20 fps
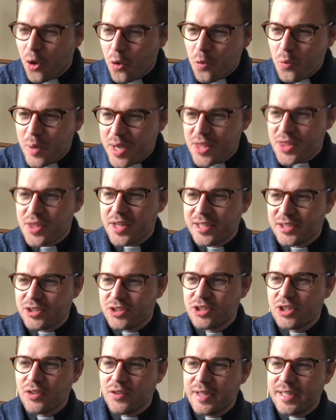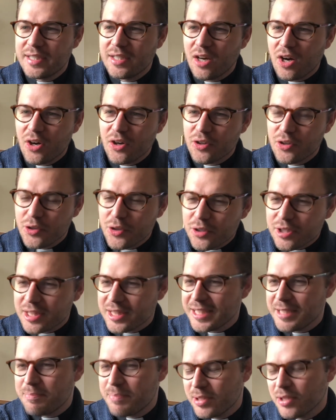with us during our
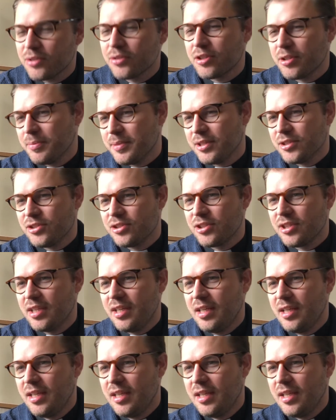earthly pilgrimage